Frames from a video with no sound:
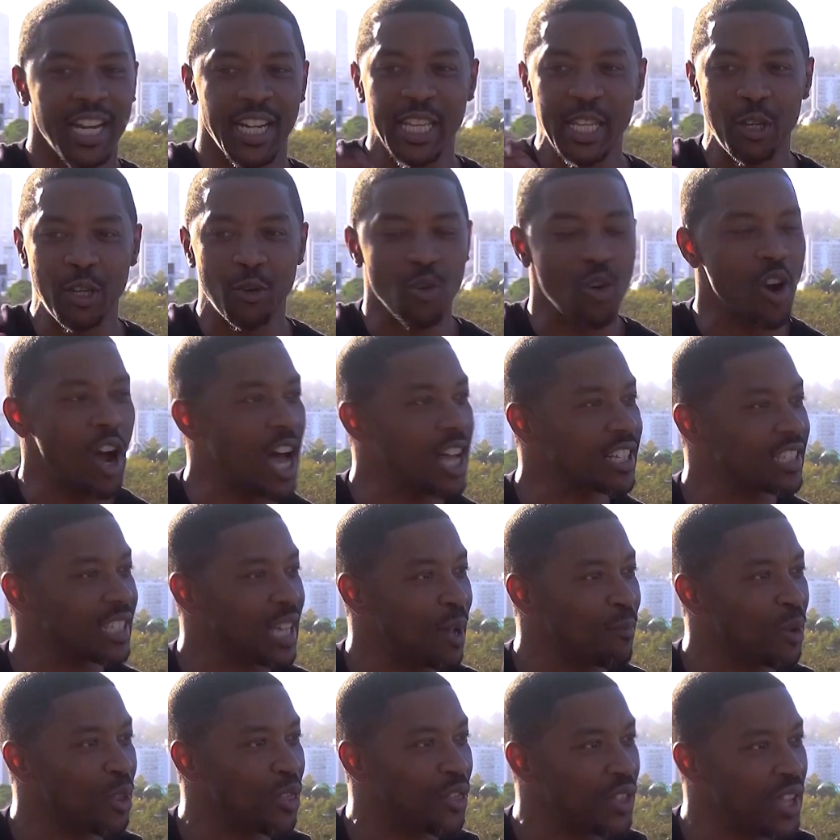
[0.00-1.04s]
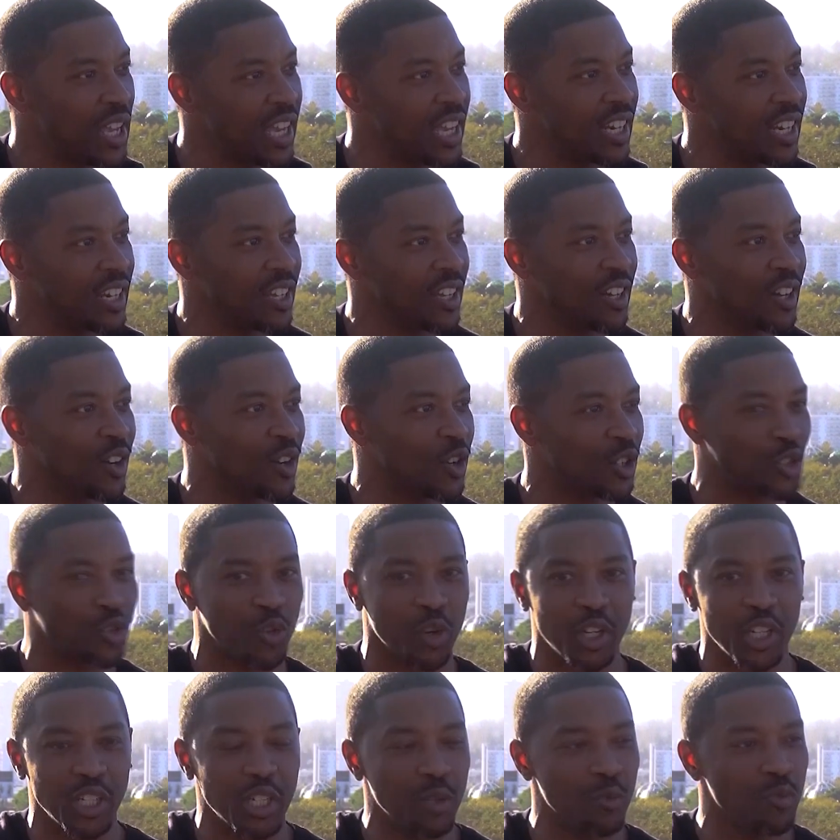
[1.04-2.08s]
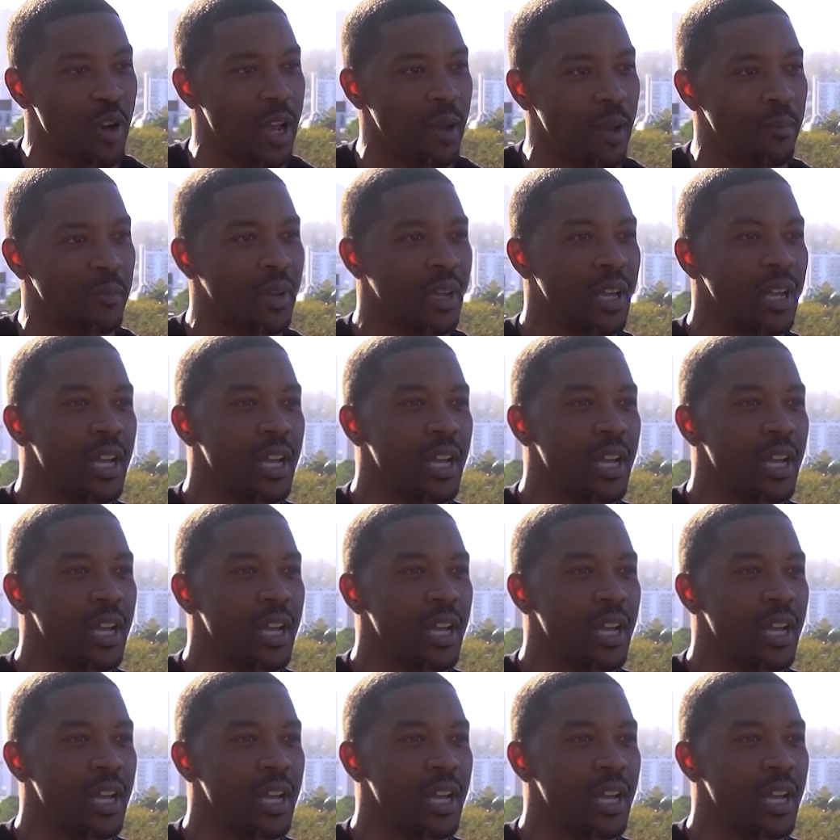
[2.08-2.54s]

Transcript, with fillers: Negro Ensemble Theater or uh-huh. Trinity Rep.